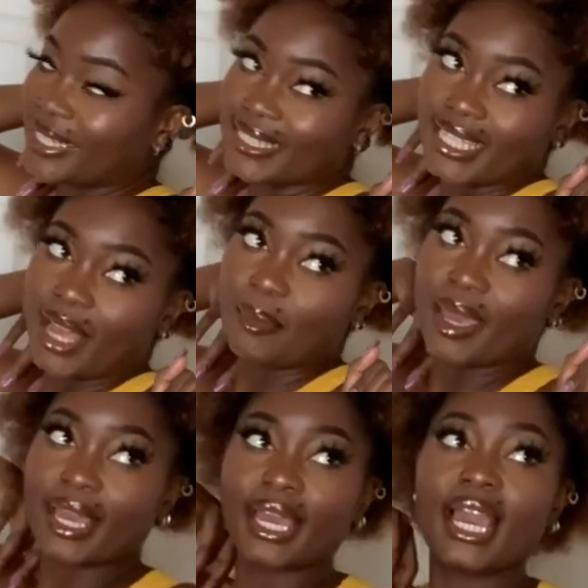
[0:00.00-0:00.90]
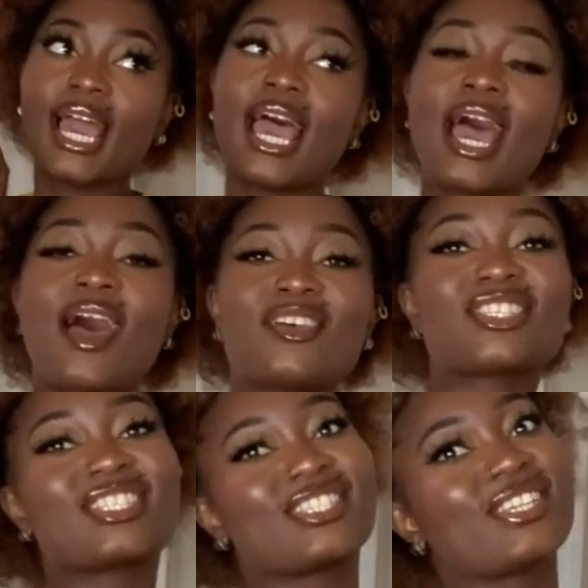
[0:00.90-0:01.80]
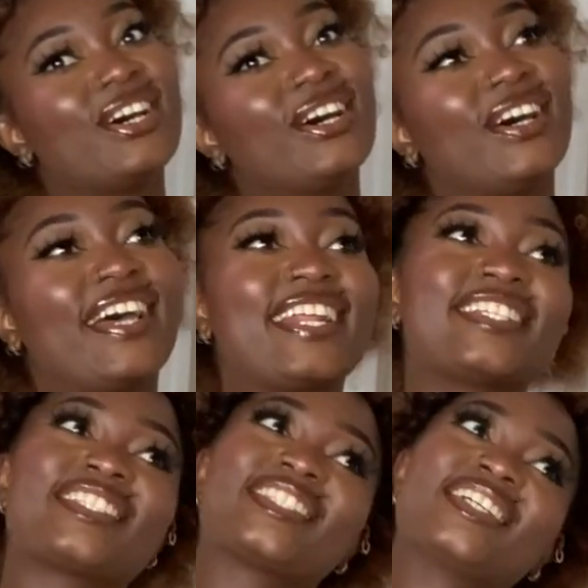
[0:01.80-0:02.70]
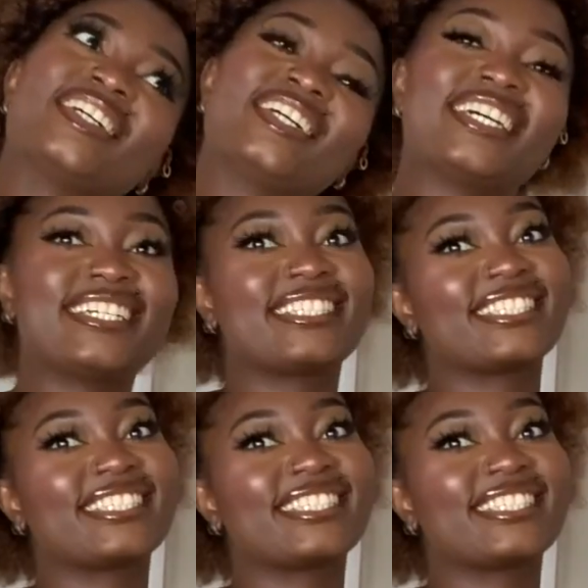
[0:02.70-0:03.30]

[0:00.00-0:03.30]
Is coming soon,